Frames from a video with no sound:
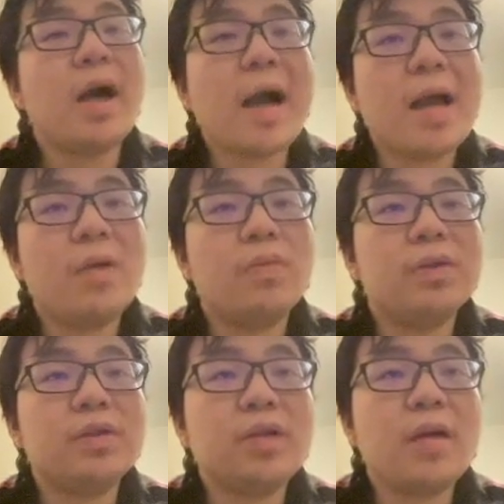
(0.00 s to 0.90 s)
I
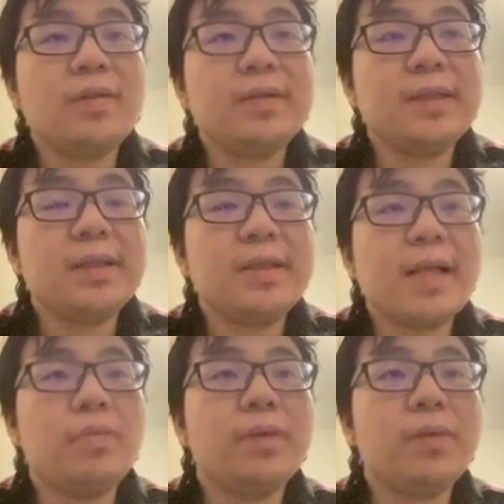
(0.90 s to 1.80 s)
would not think
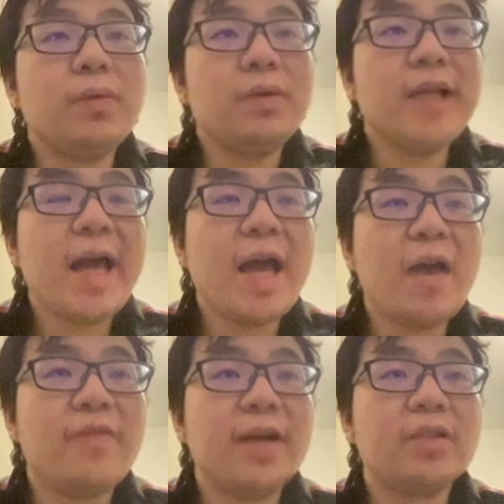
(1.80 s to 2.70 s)
that we would
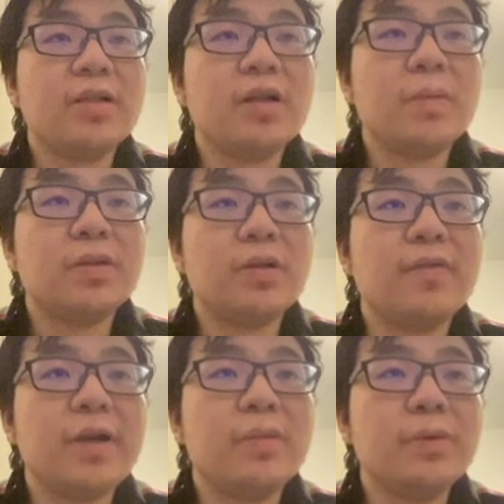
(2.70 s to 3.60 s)
have actually optional
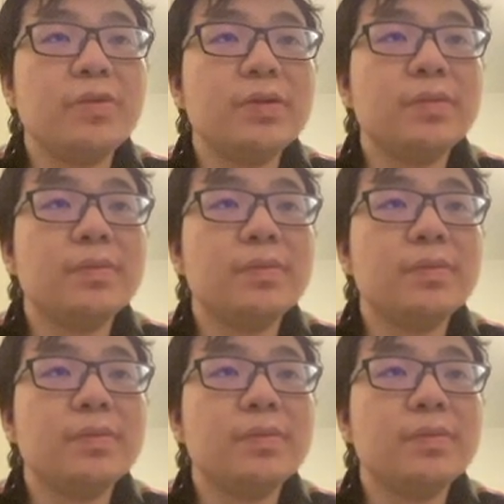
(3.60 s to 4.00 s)
variables,